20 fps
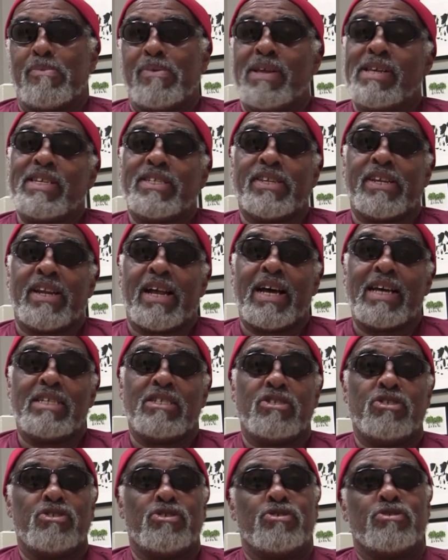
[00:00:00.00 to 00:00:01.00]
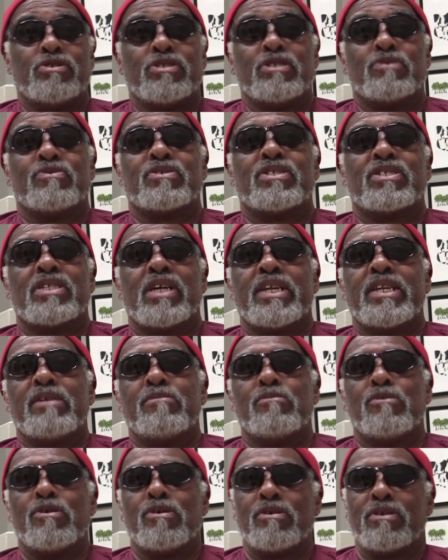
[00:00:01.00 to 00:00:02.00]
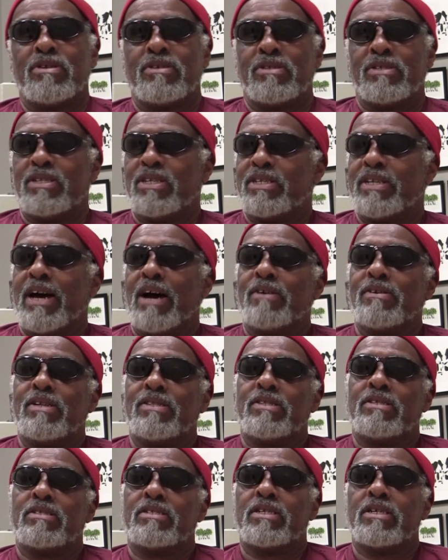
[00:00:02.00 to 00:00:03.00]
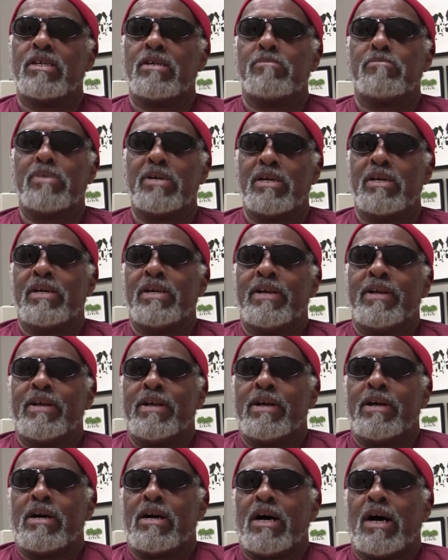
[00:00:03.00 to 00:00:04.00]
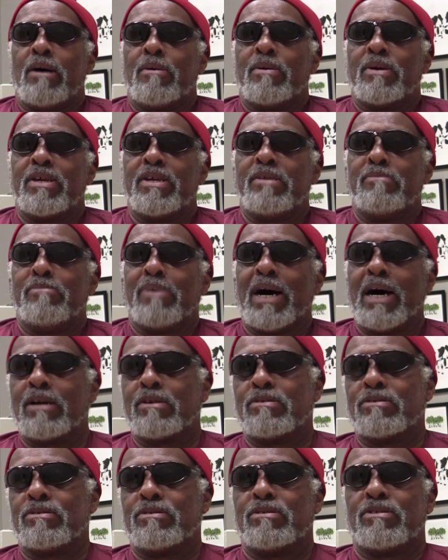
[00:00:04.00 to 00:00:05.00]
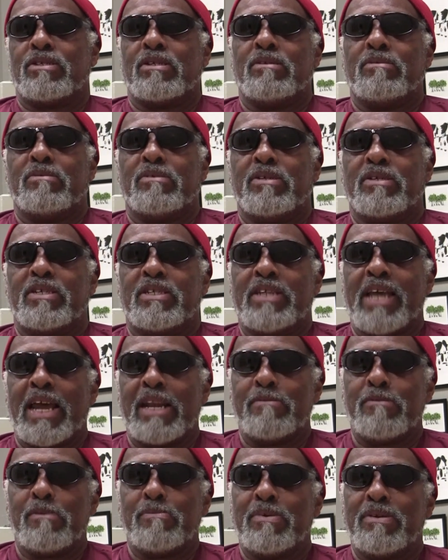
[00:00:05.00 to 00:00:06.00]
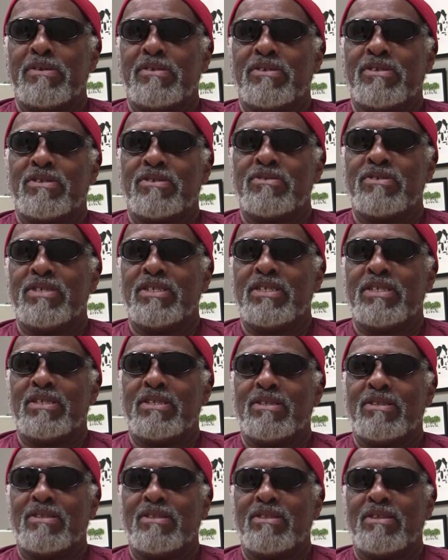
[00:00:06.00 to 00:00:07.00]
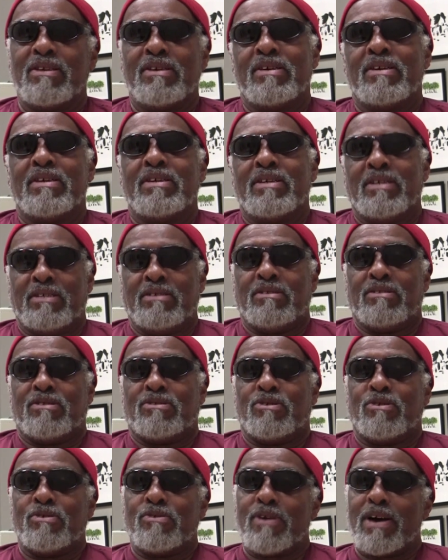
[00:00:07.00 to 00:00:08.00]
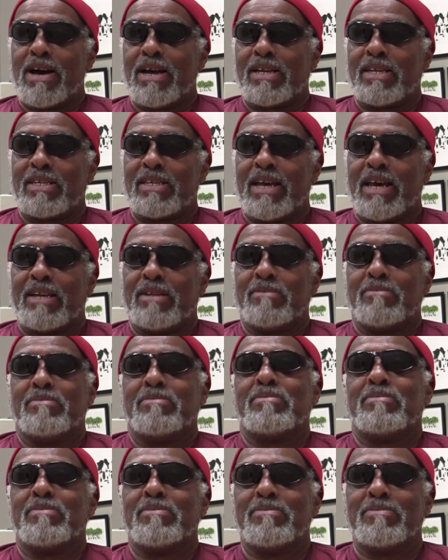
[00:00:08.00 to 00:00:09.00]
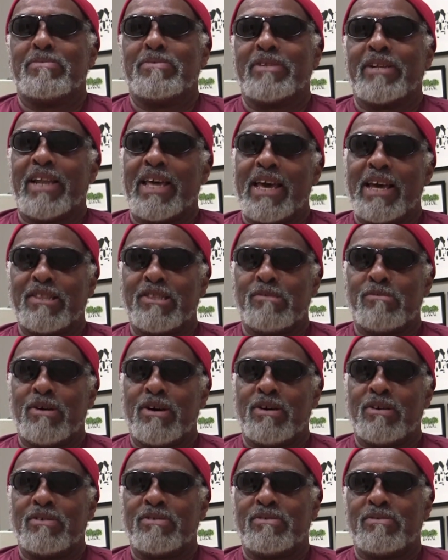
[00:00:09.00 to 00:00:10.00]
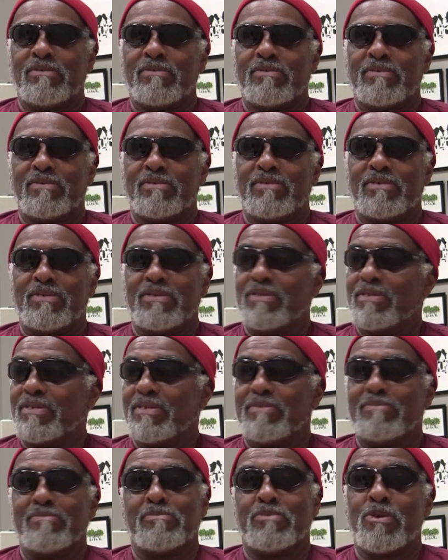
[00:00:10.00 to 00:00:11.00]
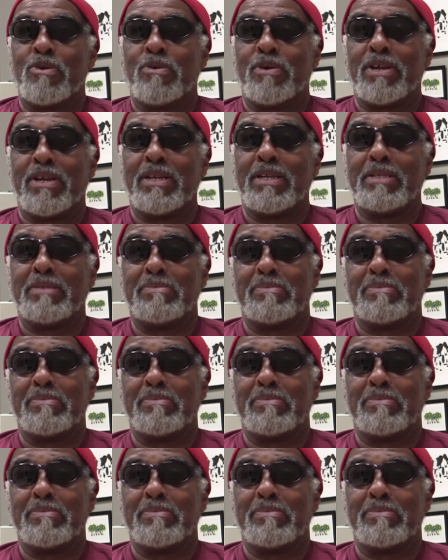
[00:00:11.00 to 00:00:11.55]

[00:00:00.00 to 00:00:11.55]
place that I enjoyed was Sunday mornings down at the dump. I would get bottles and stand them up in the trees and throw rocks at them until I had them all broken.